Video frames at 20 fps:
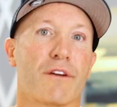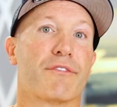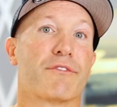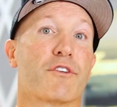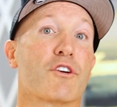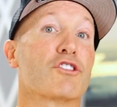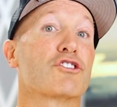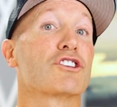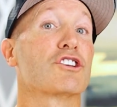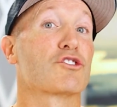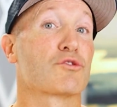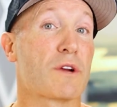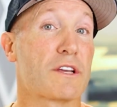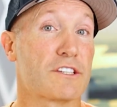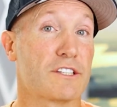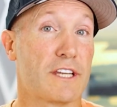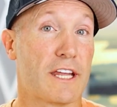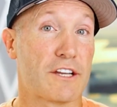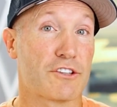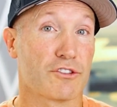The first is
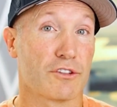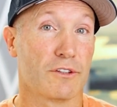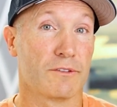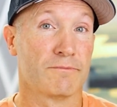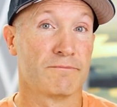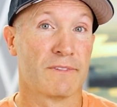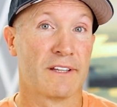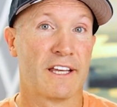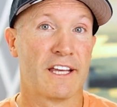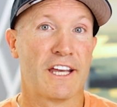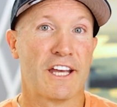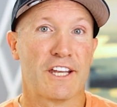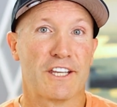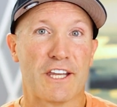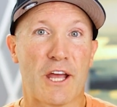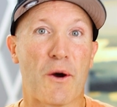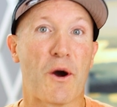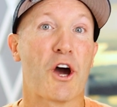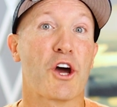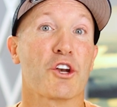residential.
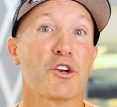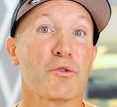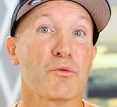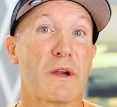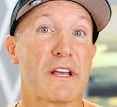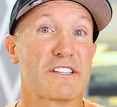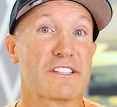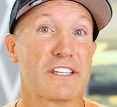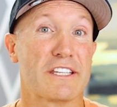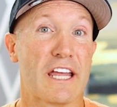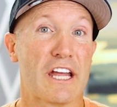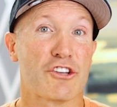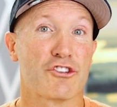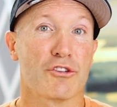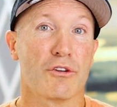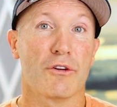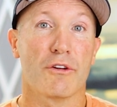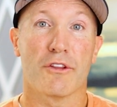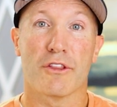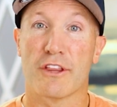Now under
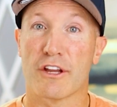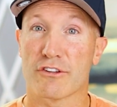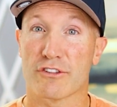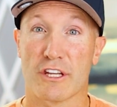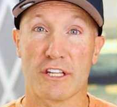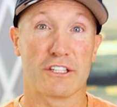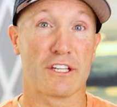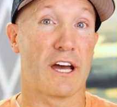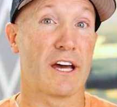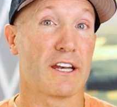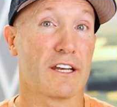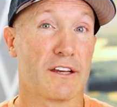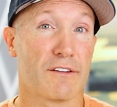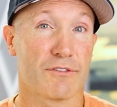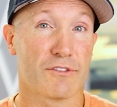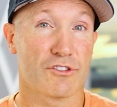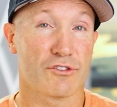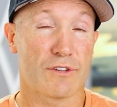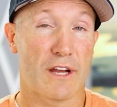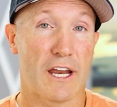residential, there's a ton of
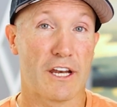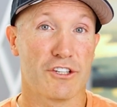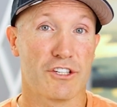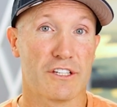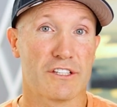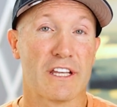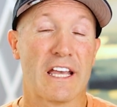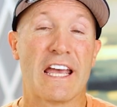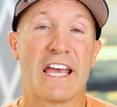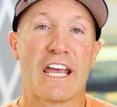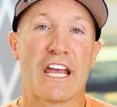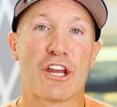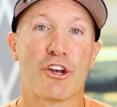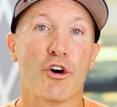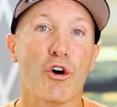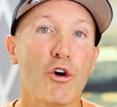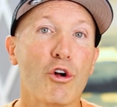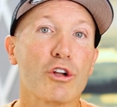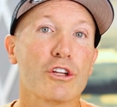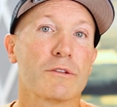different strategies.
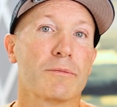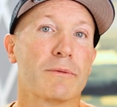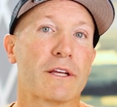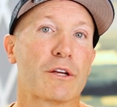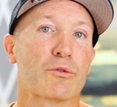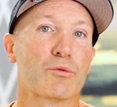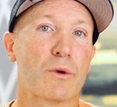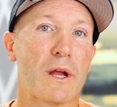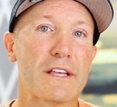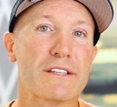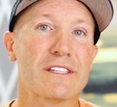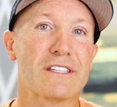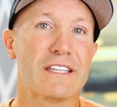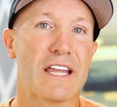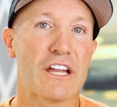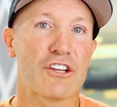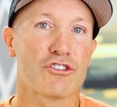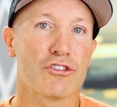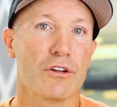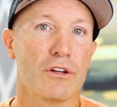And ultimately,
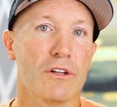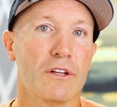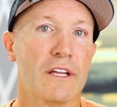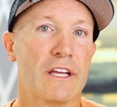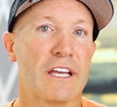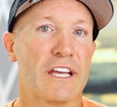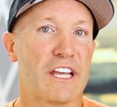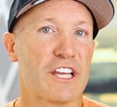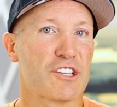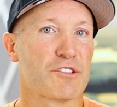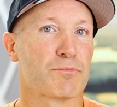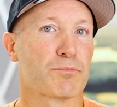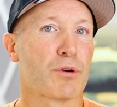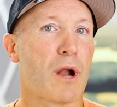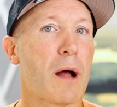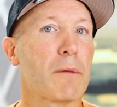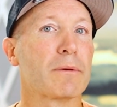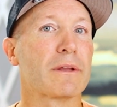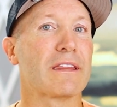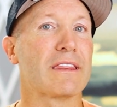residential is
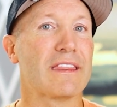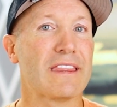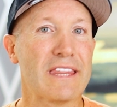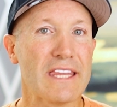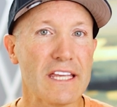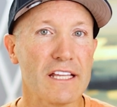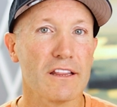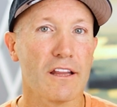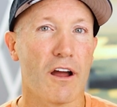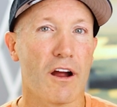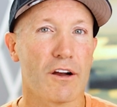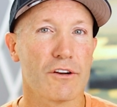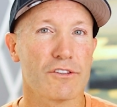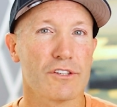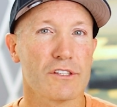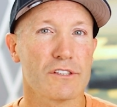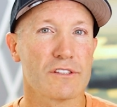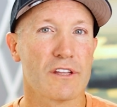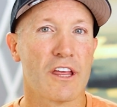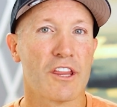probably the
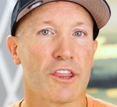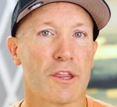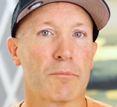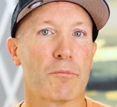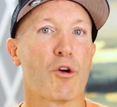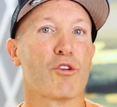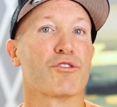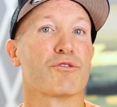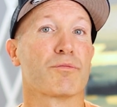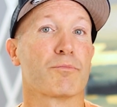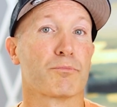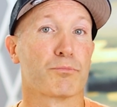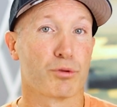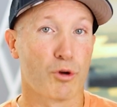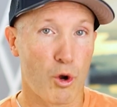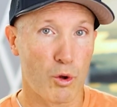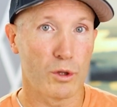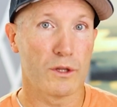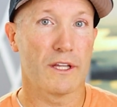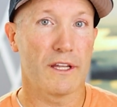largest, the most
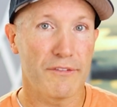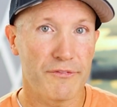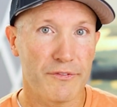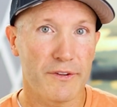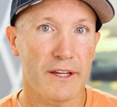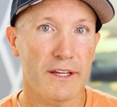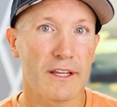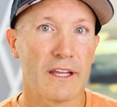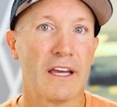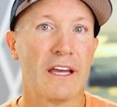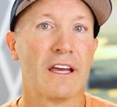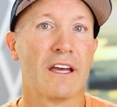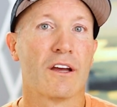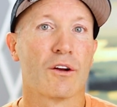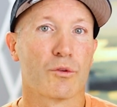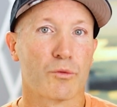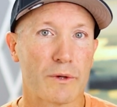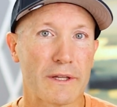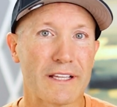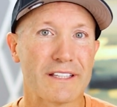prolific
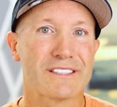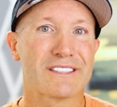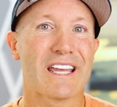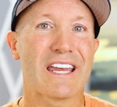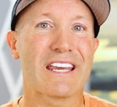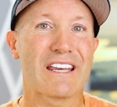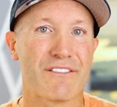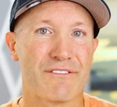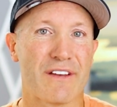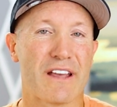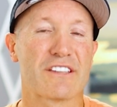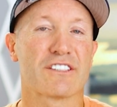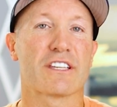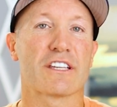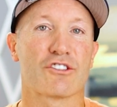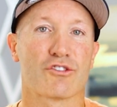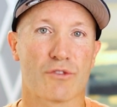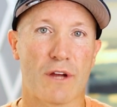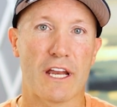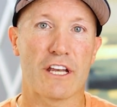real estate
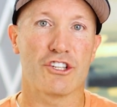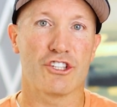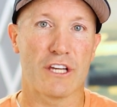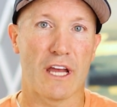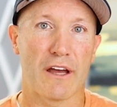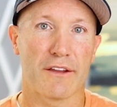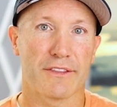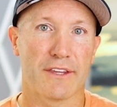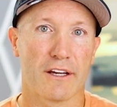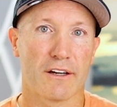investing strategy out